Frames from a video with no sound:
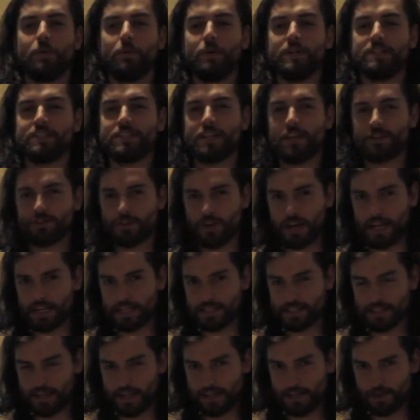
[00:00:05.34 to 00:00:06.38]
When Sandra and I
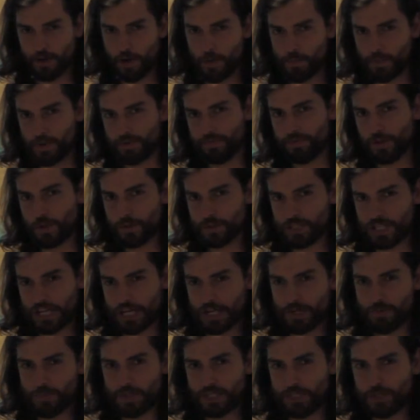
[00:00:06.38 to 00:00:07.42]
decided to open a float
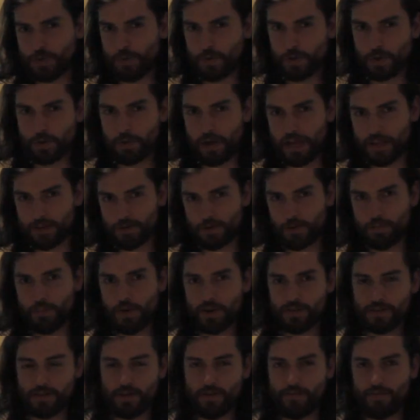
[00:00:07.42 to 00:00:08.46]
center, we toured around to a
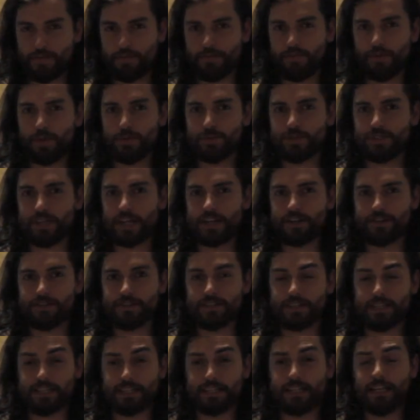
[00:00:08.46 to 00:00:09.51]
bunch of different float
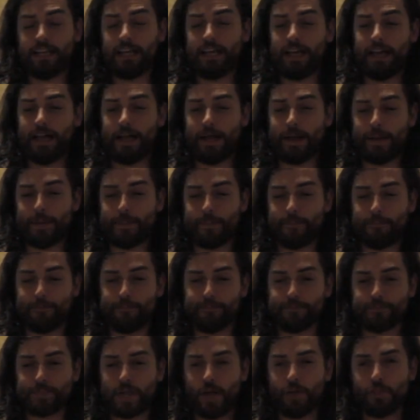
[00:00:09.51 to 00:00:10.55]
centers, and
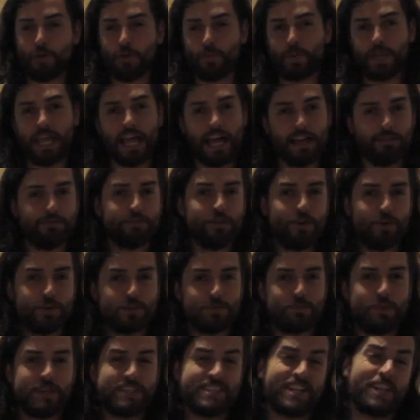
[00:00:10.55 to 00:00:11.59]
although we had floats,
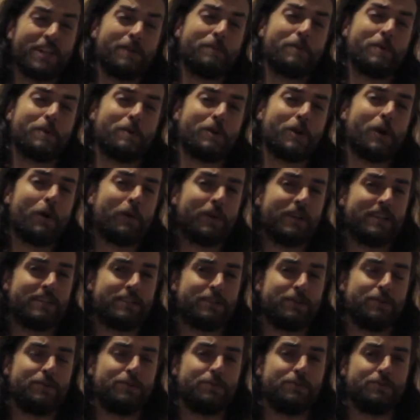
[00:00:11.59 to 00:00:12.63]
basically we were going
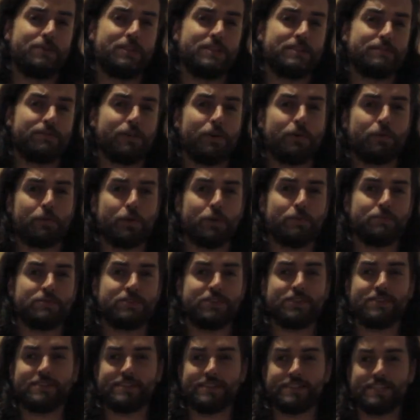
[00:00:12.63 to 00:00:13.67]
into these float rooms
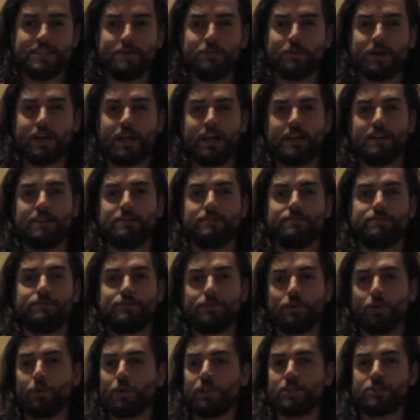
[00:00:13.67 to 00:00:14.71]
just to see what kind of
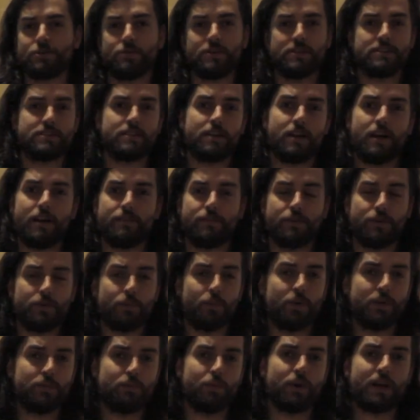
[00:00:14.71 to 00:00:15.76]
toiletries they offered,
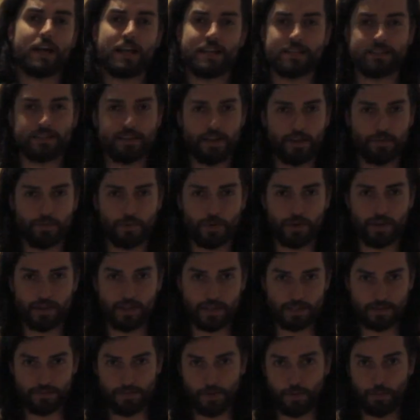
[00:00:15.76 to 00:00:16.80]
what kind of stuff were in
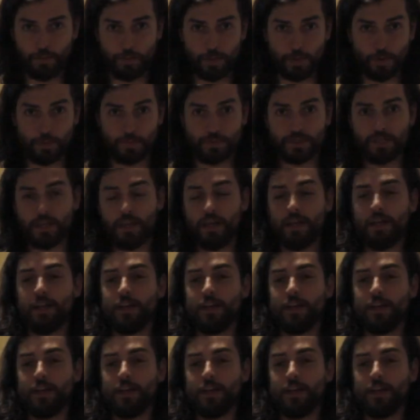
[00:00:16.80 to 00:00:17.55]
these float rooms.